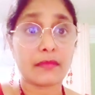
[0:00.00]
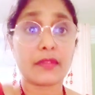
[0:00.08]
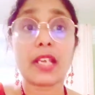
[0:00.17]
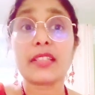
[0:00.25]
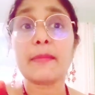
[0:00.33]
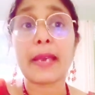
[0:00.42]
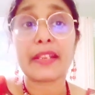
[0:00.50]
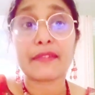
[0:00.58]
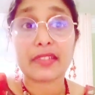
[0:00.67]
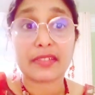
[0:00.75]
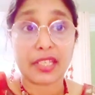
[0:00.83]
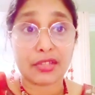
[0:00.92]
that the
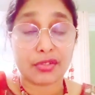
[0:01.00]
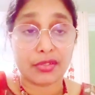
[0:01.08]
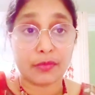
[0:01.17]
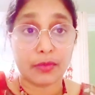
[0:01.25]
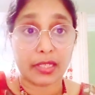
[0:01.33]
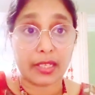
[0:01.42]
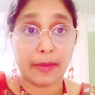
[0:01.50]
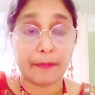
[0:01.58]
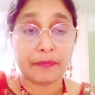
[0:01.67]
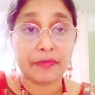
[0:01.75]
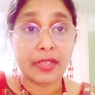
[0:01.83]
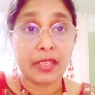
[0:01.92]
manifestation will
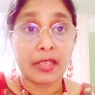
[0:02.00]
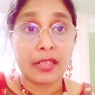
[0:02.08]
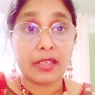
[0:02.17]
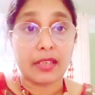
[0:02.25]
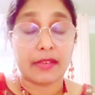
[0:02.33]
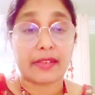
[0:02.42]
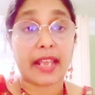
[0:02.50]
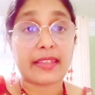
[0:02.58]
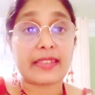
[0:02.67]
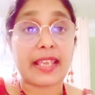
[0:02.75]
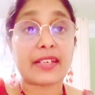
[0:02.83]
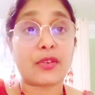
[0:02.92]
come,
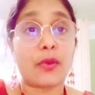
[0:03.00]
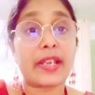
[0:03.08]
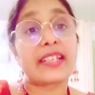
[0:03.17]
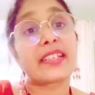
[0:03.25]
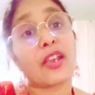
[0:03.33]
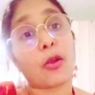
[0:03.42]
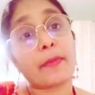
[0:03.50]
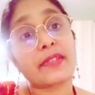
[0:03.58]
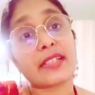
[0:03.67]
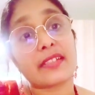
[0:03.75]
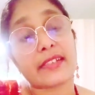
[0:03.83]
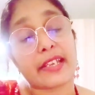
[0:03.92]
rather than going in the
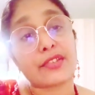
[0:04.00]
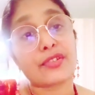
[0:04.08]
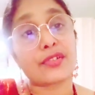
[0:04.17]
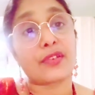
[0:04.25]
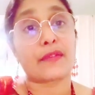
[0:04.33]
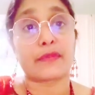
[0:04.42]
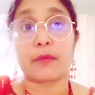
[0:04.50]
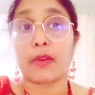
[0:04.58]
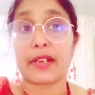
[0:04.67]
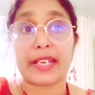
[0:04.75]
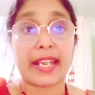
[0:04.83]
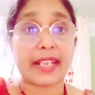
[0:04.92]
opposite direction of
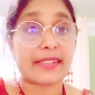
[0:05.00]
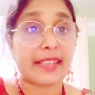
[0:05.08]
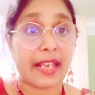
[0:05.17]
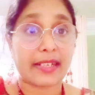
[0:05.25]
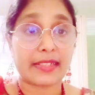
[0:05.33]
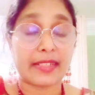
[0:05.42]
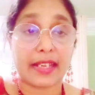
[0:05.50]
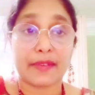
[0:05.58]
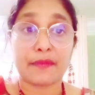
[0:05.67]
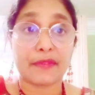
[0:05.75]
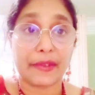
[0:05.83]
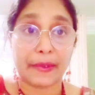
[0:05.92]
worry, anxiety
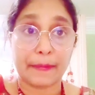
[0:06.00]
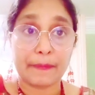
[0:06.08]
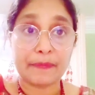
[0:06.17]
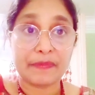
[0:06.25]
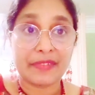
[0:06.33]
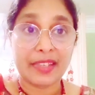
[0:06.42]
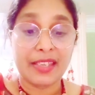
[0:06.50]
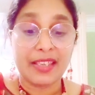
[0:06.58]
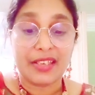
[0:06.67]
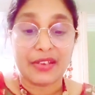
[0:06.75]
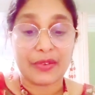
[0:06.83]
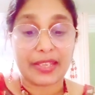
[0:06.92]
and fear.
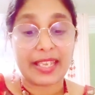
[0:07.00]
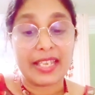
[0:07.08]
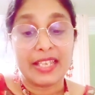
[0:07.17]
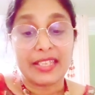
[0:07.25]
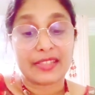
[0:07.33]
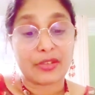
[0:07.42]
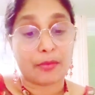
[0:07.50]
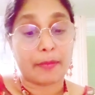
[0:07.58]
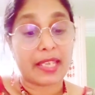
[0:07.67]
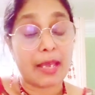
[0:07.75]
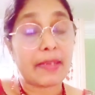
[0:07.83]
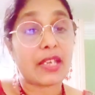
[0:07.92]
Okay, so
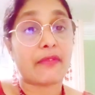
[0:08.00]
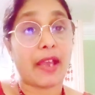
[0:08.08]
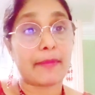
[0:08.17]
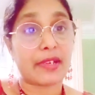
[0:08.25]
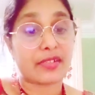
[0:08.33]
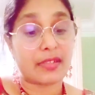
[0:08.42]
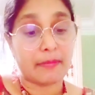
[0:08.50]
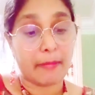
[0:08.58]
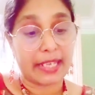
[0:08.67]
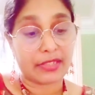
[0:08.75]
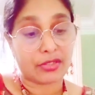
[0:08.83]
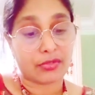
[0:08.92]
becoming a vibrational
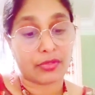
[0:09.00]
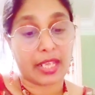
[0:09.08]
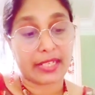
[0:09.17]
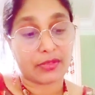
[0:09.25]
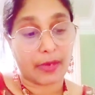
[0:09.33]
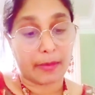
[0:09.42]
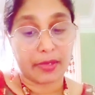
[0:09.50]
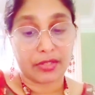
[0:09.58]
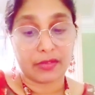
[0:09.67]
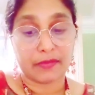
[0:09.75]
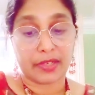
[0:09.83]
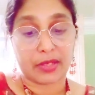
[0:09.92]
match to that
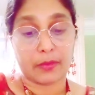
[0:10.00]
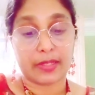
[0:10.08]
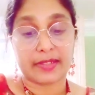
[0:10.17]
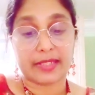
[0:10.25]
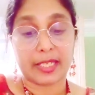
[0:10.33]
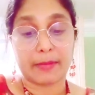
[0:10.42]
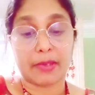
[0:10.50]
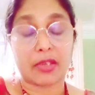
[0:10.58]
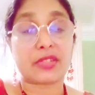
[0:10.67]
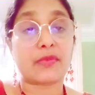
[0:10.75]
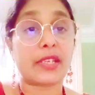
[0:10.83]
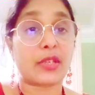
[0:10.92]
vibrational frequency,
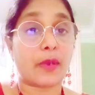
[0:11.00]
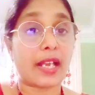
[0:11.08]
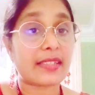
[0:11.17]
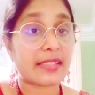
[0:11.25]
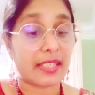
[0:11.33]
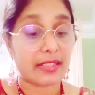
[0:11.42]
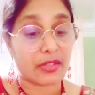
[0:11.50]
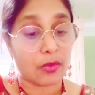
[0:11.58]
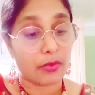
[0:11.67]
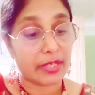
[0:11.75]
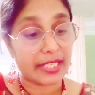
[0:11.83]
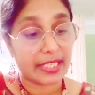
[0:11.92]
because when you ask, it's
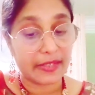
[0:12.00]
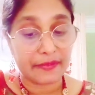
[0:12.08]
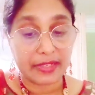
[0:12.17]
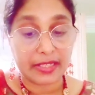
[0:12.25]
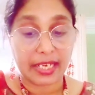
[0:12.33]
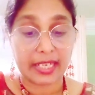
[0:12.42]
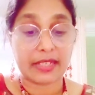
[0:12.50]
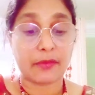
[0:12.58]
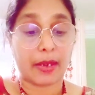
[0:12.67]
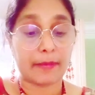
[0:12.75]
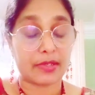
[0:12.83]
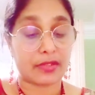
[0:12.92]
already given in the
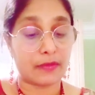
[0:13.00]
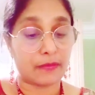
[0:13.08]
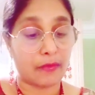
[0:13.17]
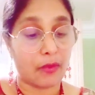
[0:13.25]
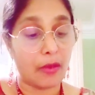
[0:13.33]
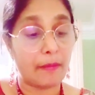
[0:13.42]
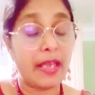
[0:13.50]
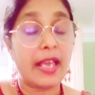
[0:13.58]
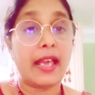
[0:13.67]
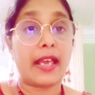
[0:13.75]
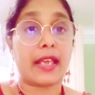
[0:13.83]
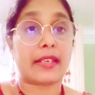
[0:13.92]
vibrational form,
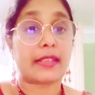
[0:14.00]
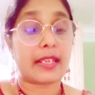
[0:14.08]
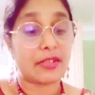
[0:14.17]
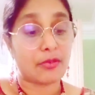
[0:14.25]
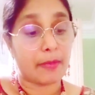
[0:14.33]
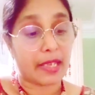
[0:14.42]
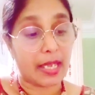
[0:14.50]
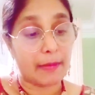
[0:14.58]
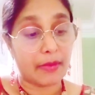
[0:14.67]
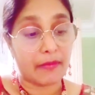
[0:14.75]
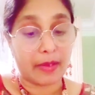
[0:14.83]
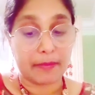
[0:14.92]
and then you
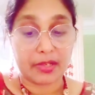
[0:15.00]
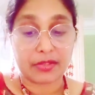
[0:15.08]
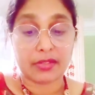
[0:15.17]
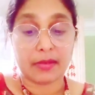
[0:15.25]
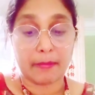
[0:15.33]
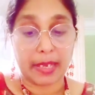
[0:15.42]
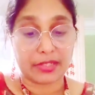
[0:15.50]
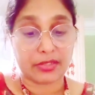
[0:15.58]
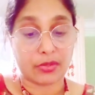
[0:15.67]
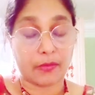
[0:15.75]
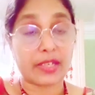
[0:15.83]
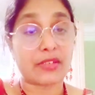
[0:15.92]
become a vibrational match.
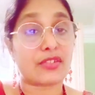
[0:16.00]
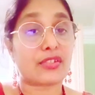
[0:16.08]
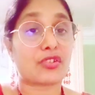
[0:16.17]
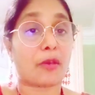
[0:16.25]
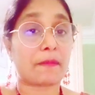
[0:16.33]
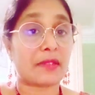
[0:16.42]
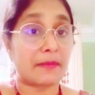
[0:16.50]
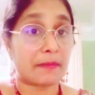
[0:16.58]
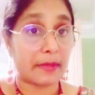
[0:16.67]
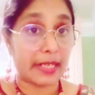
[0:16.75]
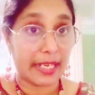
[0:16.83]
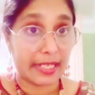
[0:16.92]
So when you stop
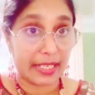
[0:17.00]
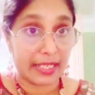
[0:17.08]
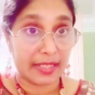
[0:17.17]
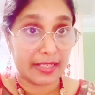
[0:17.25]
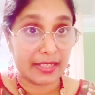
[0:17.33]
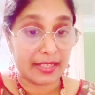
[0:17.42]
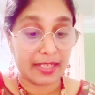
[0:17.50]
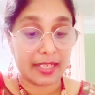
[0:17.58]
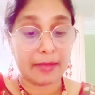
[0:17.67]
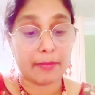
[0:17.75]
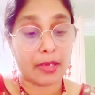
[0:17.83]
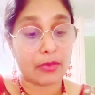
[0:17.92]
complaining
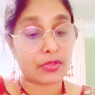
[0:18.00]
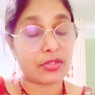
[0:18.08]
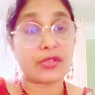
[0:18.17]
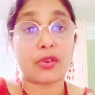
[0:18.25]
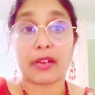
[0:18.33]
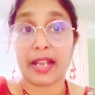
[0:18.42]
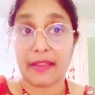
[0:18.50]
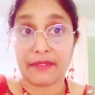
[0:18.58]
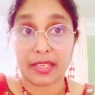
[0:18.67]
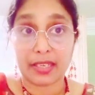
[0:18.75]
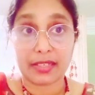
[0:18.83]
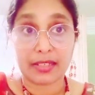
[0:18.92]
about not
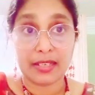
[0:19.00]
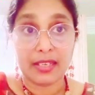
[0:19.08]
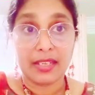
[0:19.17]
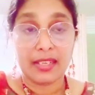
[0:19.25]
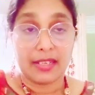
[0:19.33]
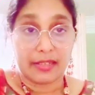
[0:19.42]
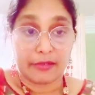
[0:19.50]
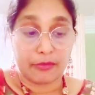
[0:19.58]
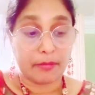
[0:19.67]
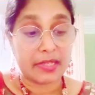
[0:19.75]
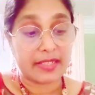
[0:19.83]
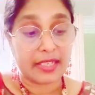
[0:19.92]
having it,
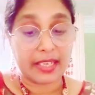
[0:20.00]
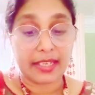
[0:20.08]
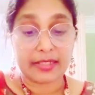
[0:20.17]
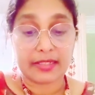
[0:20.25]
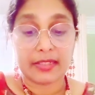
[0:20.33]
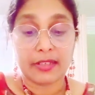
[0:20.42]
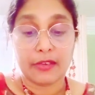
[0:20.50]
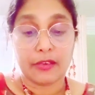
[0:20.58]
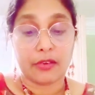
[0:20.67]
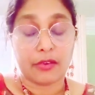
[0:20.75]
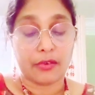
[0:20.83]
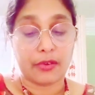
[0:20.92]
missing it,
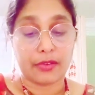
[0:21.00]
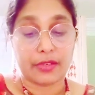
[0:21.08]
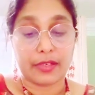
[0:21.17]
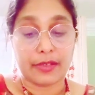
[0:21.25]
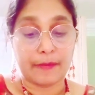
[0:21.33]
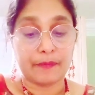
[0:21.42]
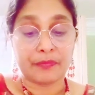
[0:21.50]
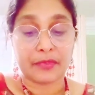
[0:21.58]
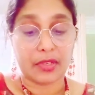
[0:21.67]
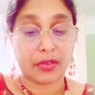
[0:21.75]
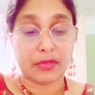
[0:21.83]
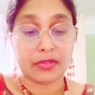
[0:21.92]
or
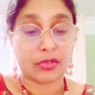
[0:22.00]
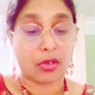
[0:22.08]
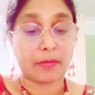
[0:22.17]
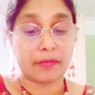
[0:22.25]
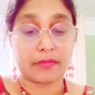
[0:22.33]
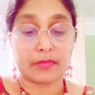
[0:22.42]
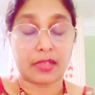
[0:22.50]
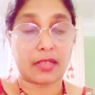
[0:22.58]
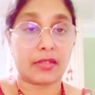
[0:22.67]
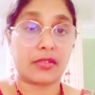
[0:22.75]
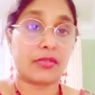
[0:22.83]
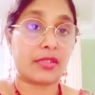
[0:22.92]
stop
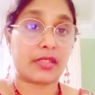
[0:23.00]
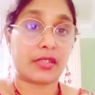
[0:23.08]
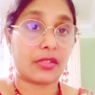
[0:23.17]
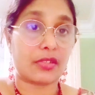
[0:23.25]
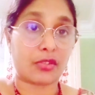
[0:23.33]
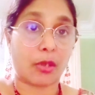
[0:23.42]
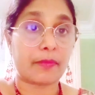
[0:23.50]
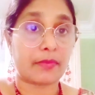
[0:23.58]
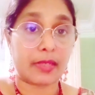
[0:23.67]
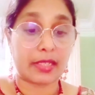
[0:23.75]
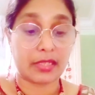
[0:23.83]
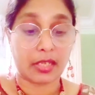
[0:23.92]

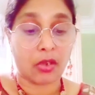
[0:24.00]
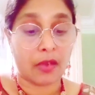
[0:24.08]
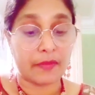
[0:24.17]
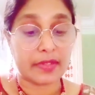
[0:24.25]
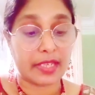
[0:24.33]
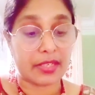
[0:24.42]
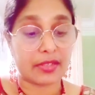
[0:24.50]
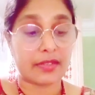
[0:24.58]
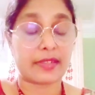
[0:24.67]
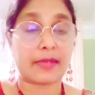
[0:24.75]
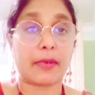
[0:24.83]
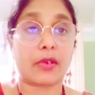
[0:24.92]
the
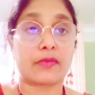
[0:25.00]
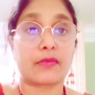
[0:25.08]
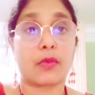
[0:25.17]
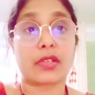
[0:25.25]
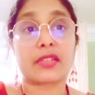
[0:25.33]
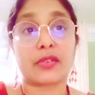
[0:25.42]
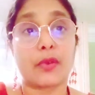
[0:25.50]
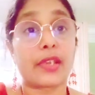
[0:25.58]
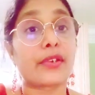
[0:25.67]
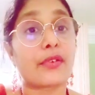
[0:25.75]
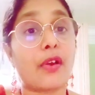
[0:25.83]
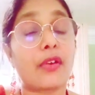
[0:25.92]
conversations about what's
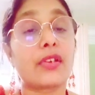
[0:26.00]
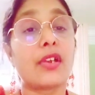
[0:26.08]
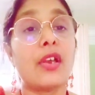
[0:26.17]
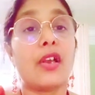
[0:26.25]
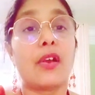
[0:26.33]
going wrong,